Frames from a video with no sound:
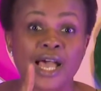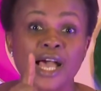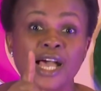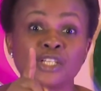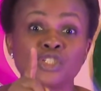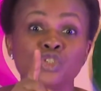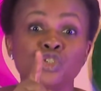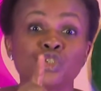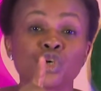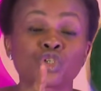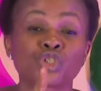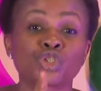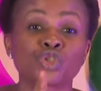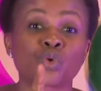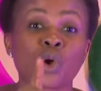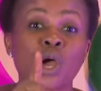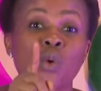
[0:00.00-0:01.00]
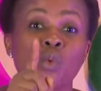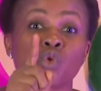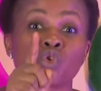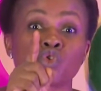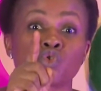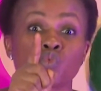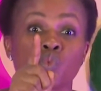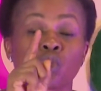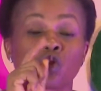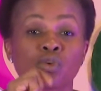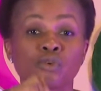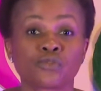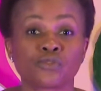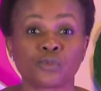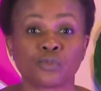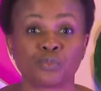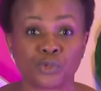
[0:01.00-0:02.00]
And Joshua was one
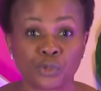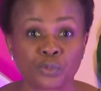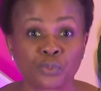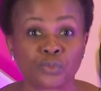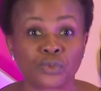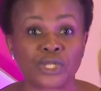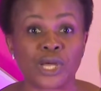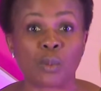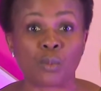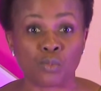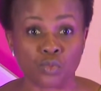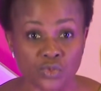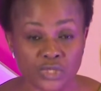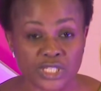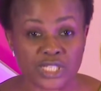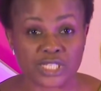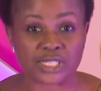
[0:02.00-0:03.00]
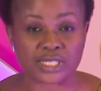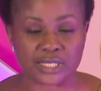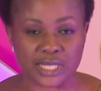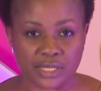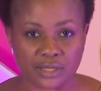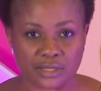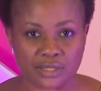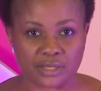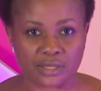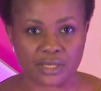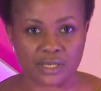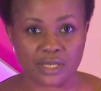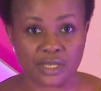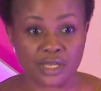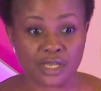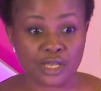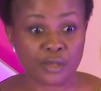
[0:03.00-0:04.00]
of the people that Moses sent.
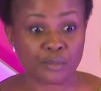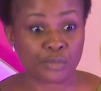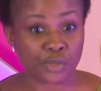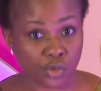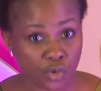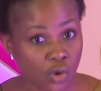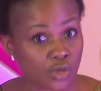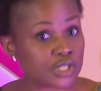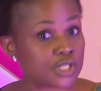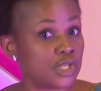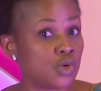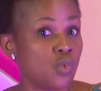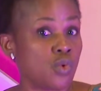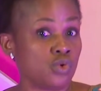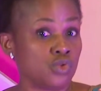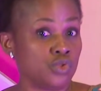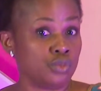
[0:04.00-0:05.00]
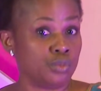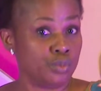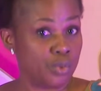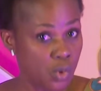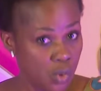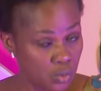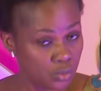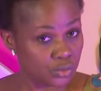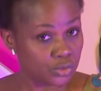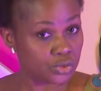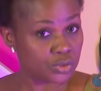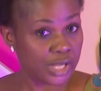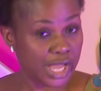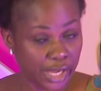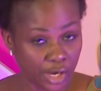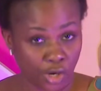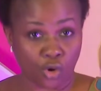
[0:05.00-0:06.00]
Because he was bold
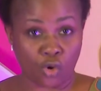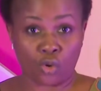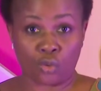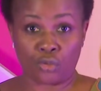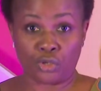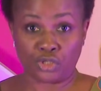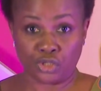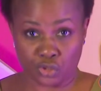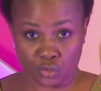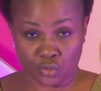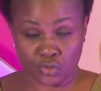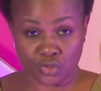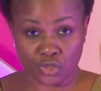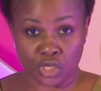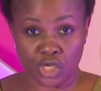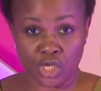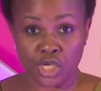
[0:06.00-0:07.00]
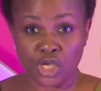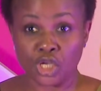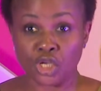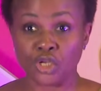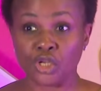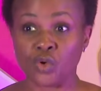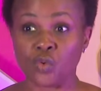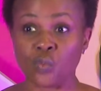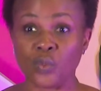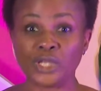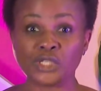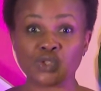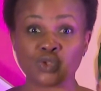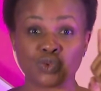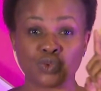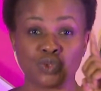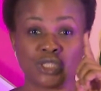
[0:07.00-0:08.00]
and courageous, they
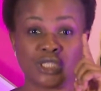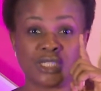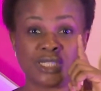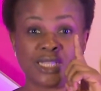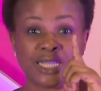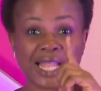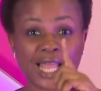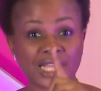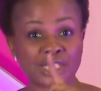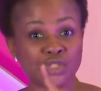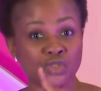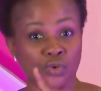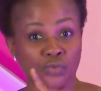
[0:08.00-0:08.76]
went to the land